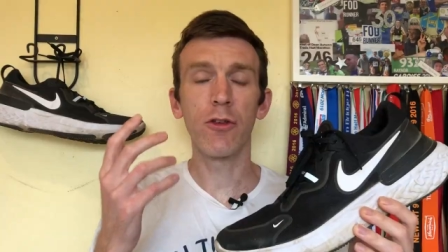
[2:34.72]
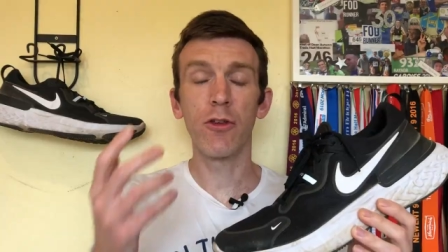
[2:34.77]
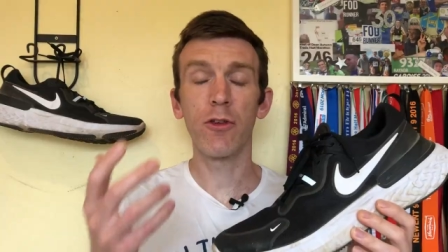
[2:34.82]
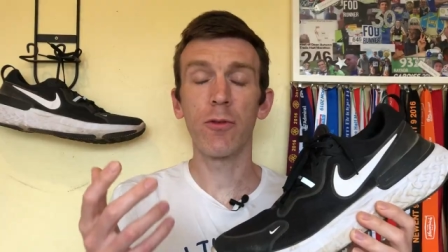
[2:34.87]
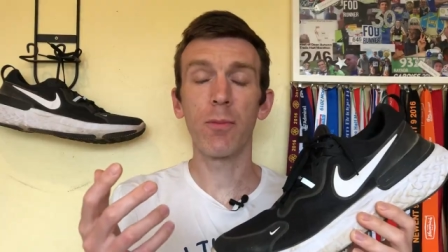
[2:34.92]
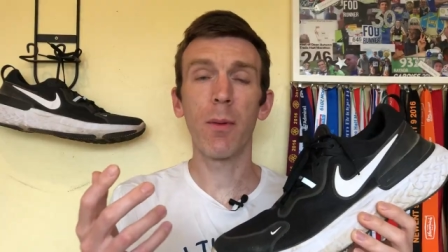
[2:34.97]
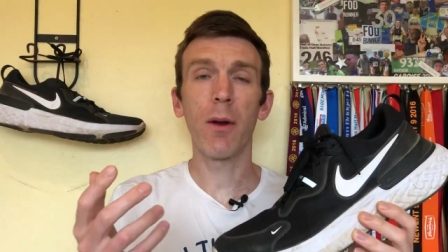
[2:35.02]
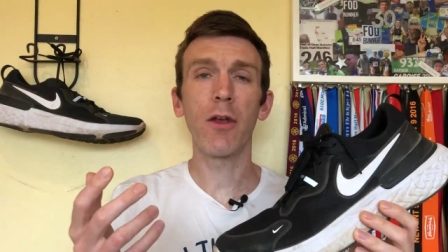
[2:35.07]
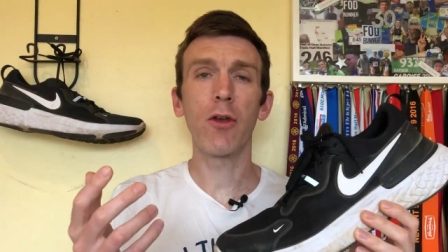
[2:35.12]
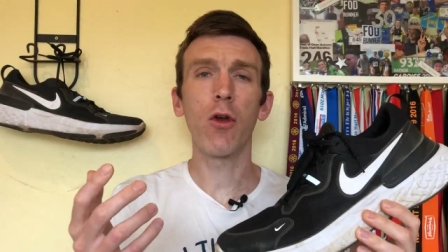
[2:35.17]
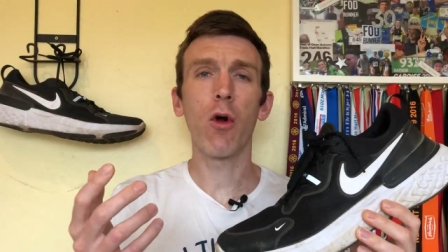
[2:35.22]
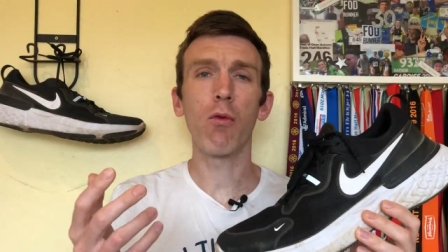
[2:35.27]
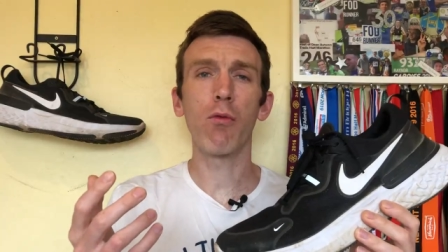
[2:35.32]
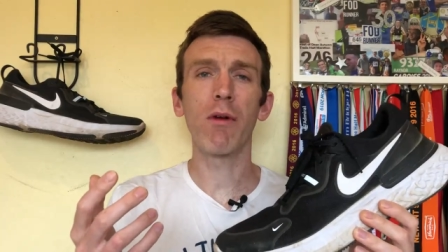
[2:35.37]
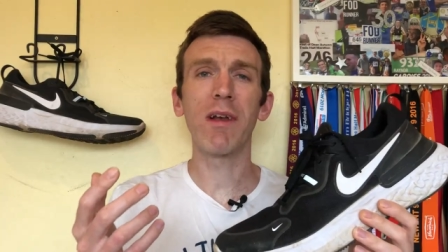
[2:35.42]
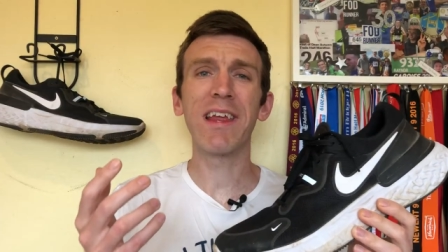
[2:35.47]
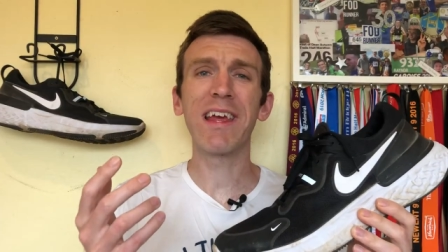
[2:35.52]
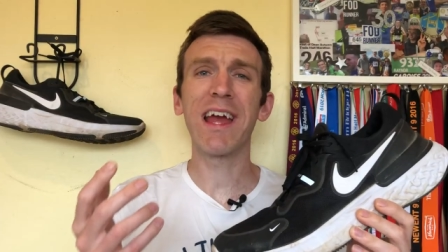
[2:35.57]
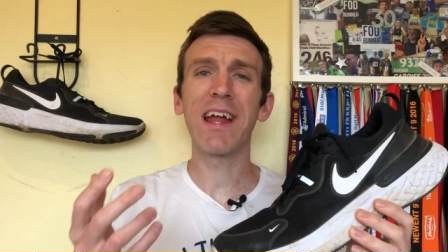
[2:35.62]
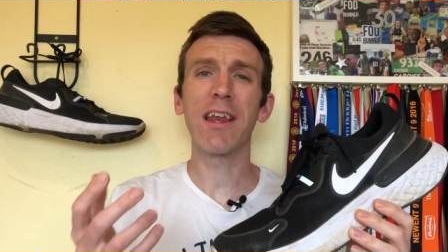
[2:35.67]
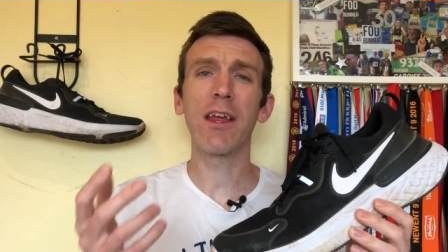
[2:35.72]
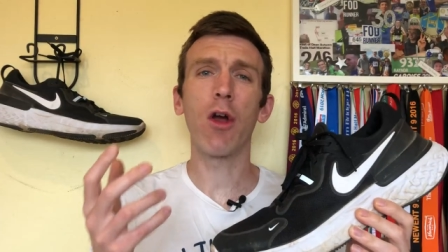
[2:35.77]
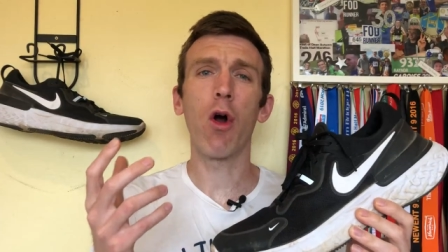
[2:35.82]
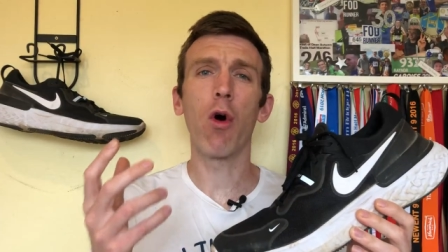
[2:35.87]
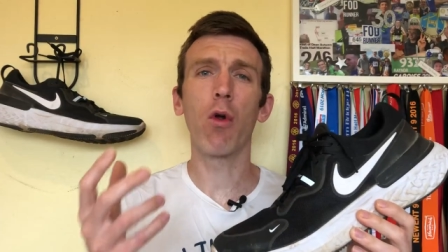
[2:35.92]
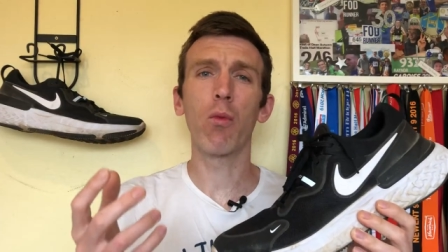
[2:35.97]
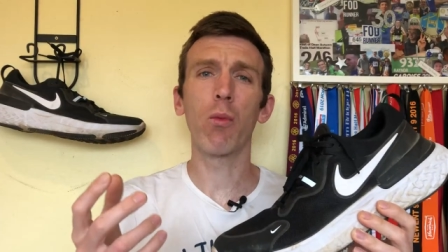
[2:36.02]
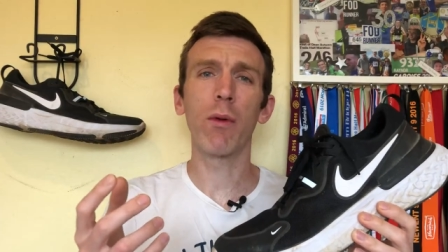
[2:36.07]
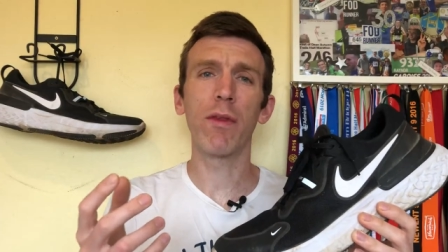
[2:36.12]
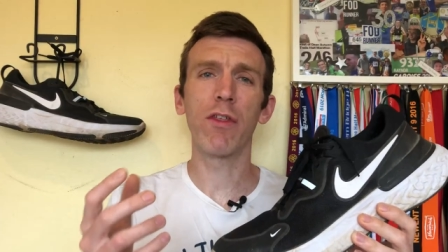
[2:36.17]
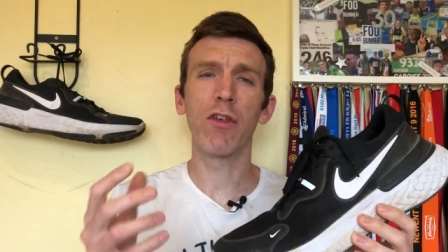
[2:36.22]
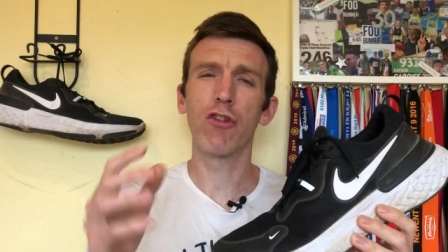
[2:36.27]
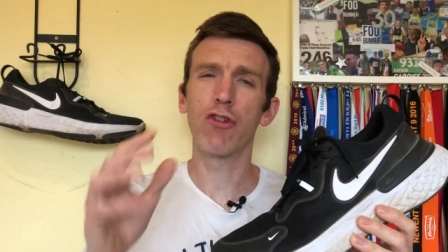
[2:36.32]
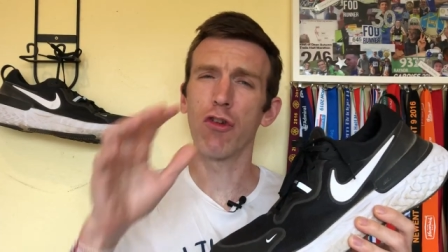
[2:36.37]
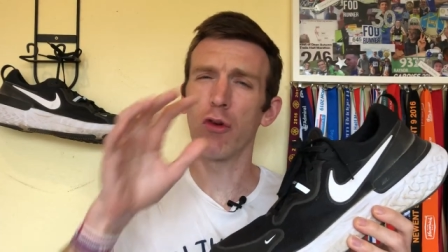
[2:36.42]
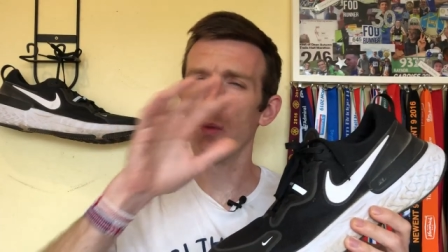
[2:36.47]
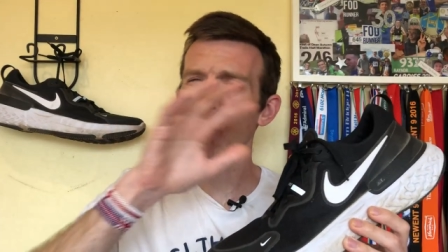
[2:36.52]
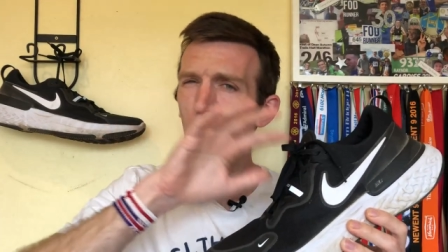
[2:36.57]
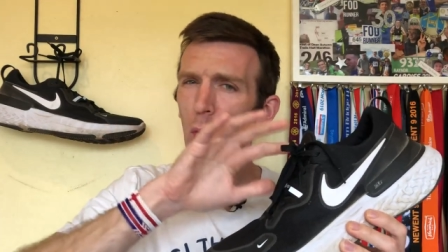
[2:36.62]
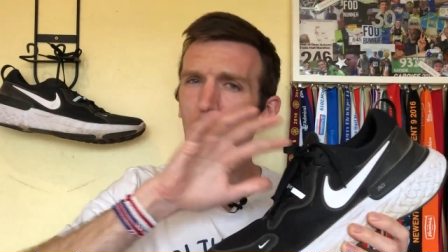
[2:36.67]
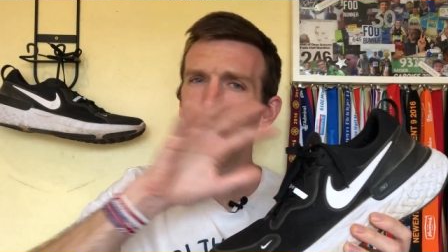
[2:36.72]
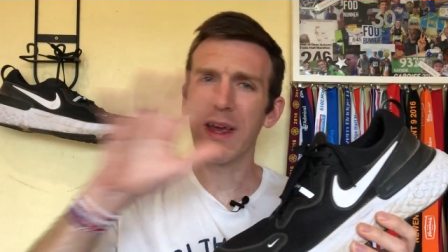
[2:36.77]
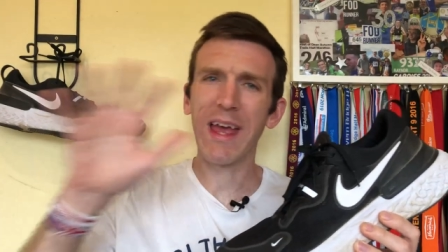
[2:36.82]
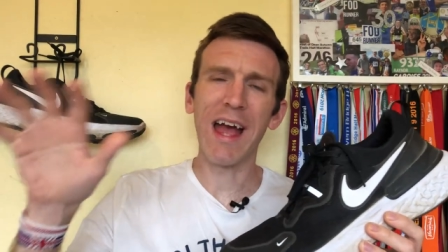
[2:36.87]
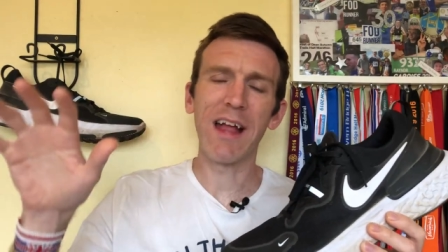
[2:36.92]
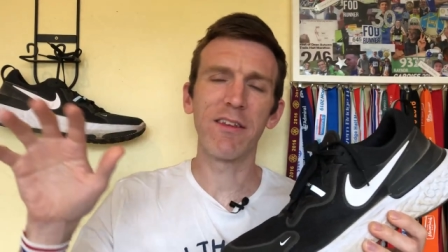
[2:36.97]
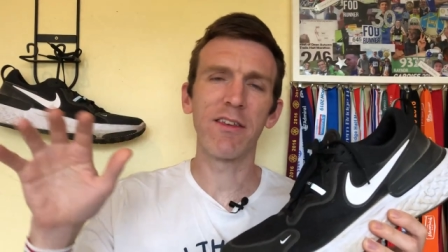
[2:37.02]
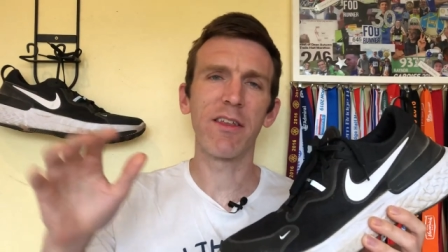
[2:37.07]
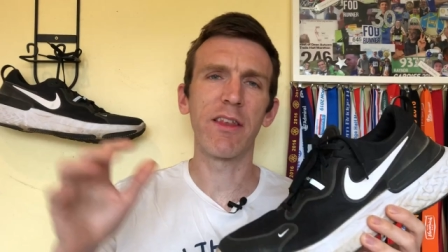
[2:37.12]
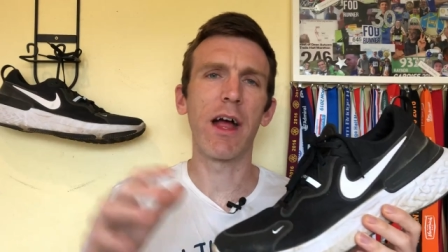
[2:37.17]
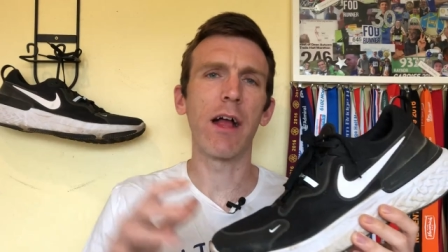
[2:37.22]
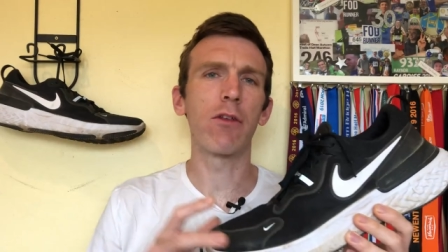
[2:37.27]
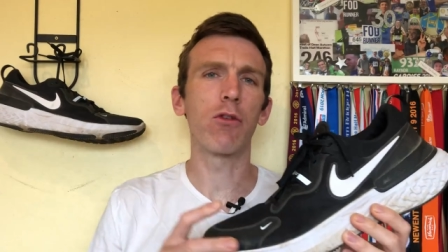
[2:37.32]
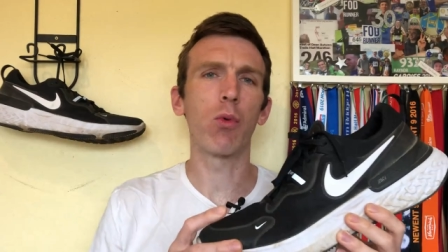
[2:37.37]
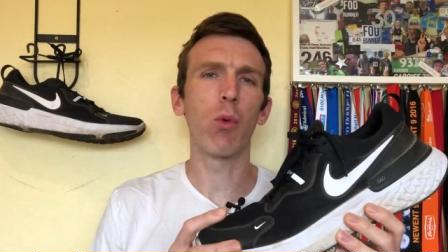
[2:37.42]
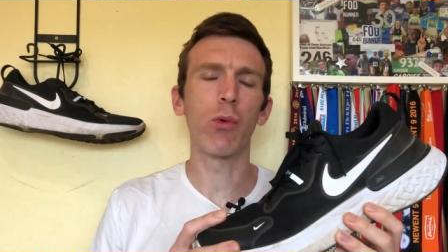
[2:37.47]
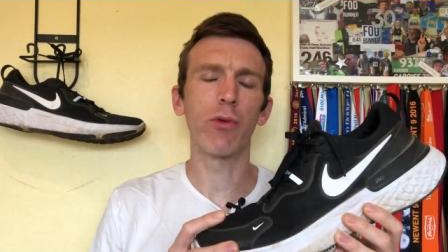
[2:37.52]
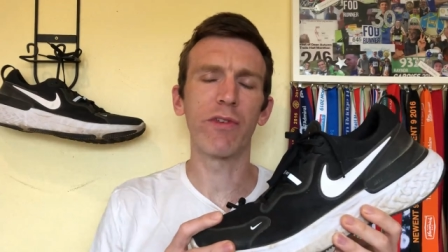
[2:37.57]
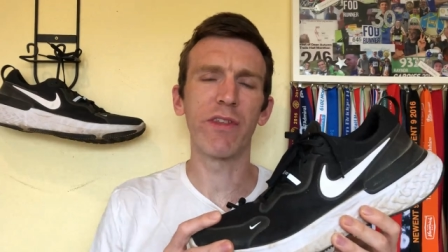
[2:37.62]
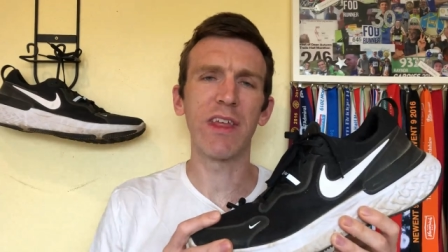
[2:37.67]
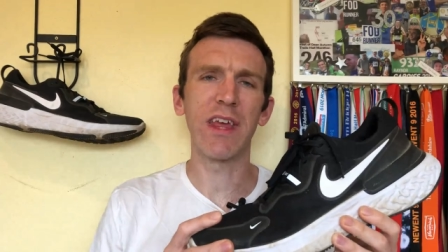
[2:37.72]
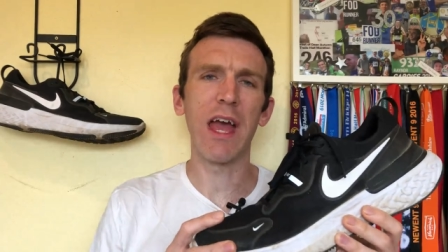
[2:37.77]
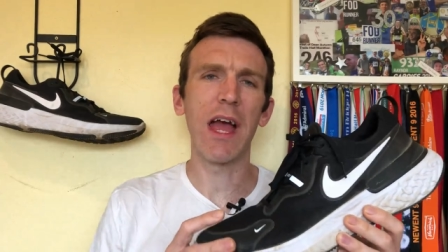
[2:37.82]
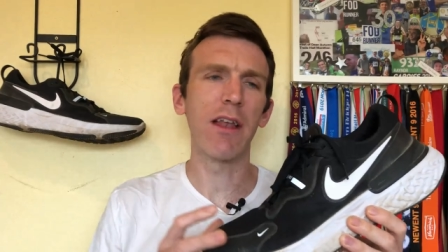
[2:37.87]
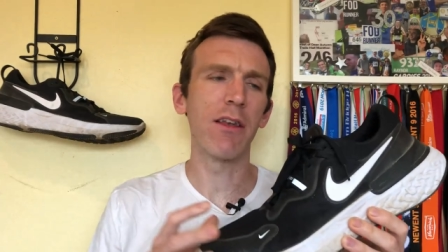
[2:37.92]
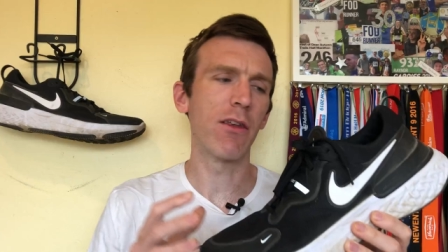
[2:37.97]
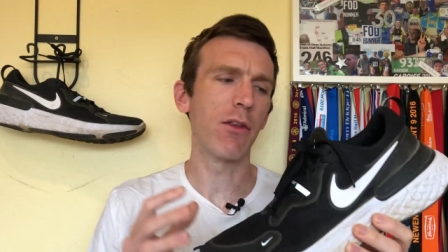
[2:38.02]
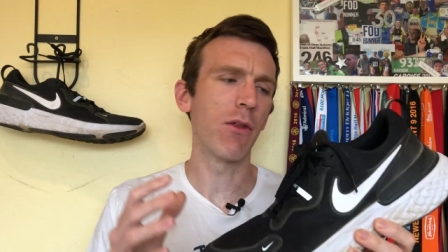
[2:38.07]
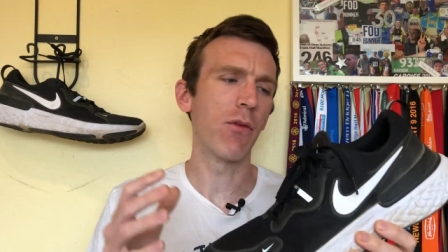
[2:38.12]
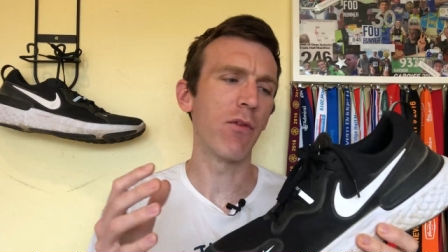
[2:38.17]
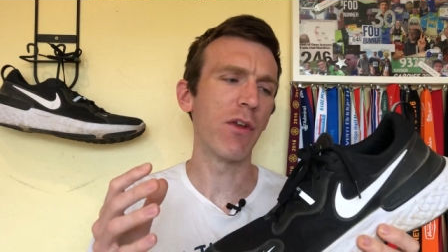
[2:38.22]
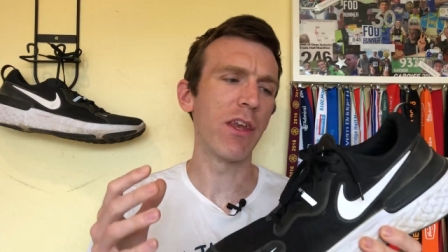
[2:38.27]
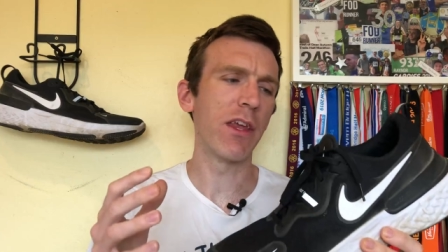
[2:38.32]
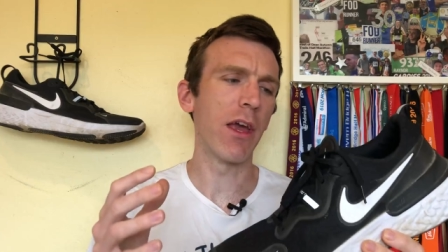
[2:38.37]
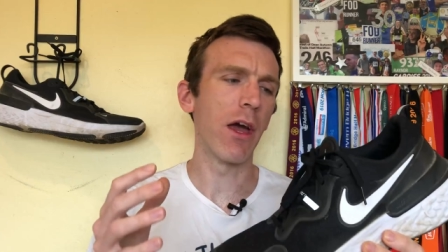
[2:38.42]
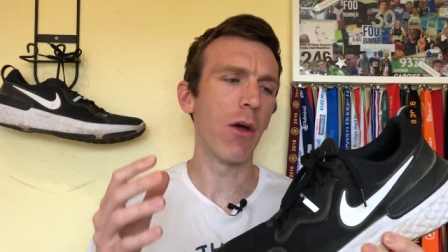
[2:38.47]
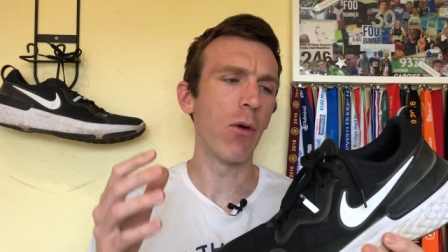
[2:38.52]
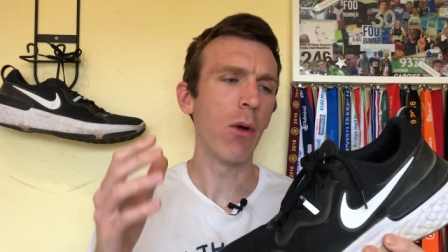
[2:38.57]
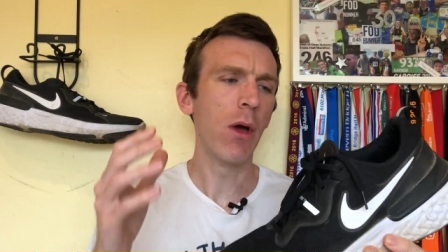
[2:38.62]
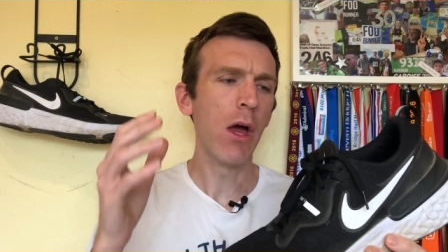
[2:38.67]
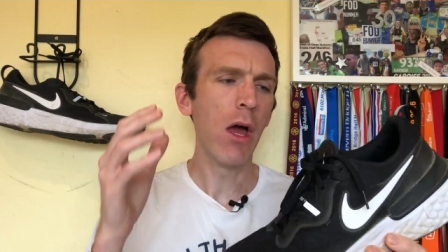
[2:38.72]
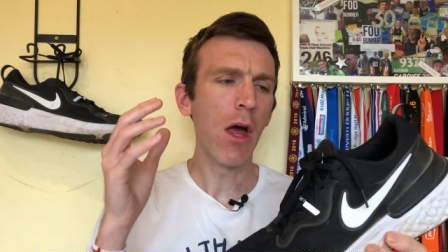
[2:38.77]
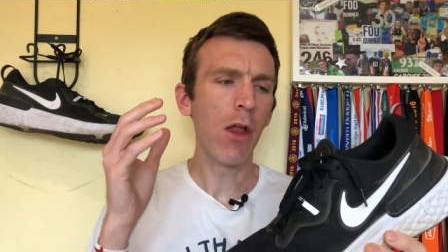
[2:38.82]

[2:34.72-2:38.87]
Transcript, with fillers: despite not really getting on with the shoe, and we'll get to that towards the end of the video,